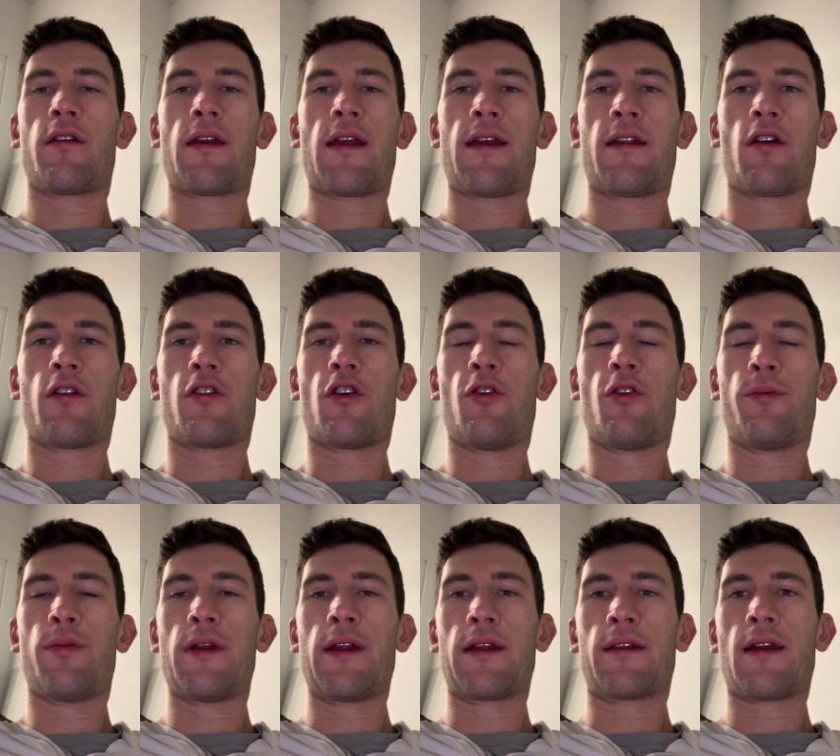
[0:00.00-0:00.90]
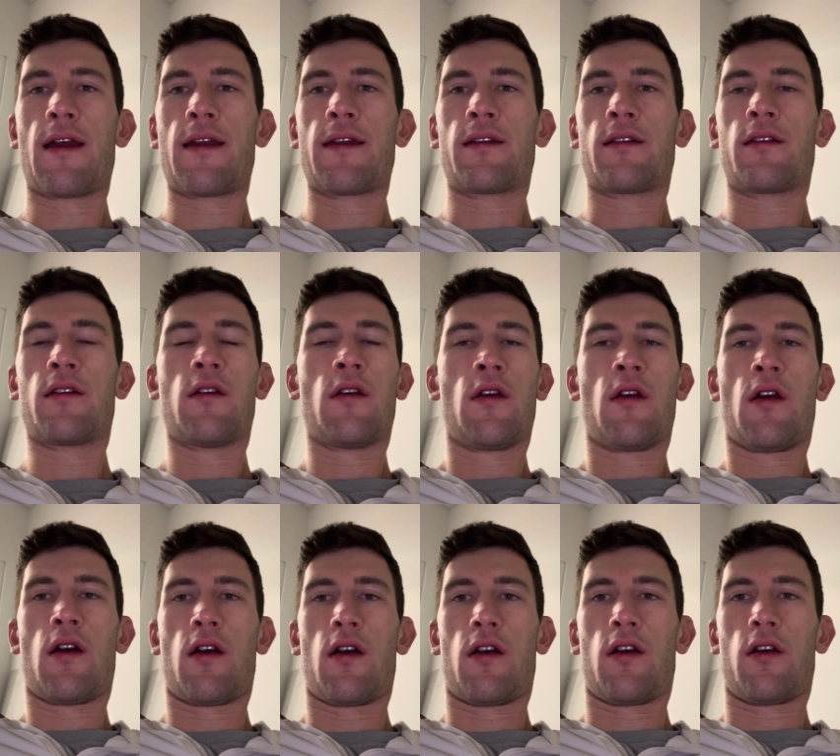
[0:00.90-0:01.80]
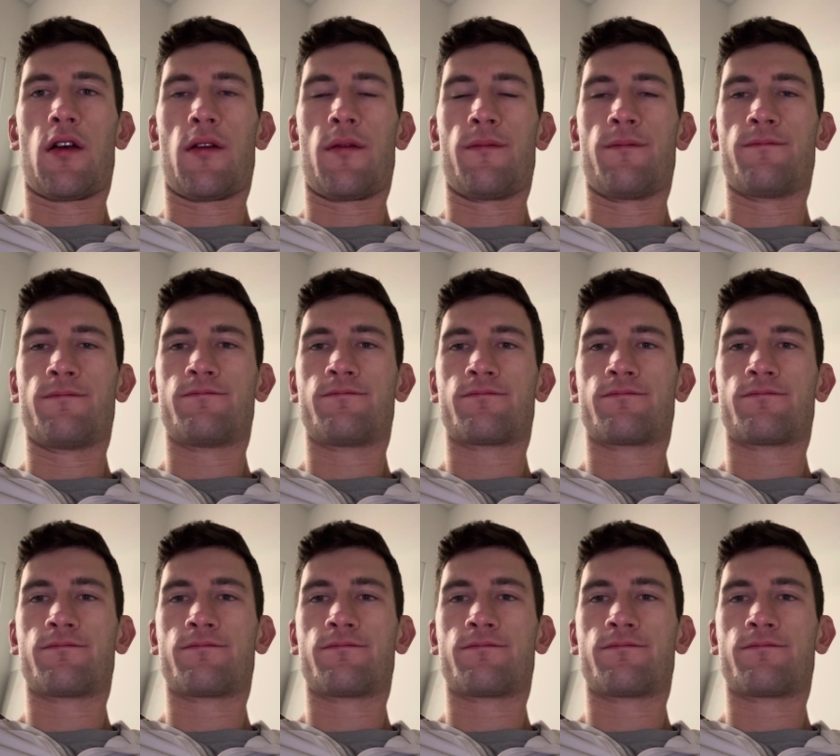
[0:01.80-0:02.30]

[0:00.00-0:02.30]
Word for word: And on opening night, um,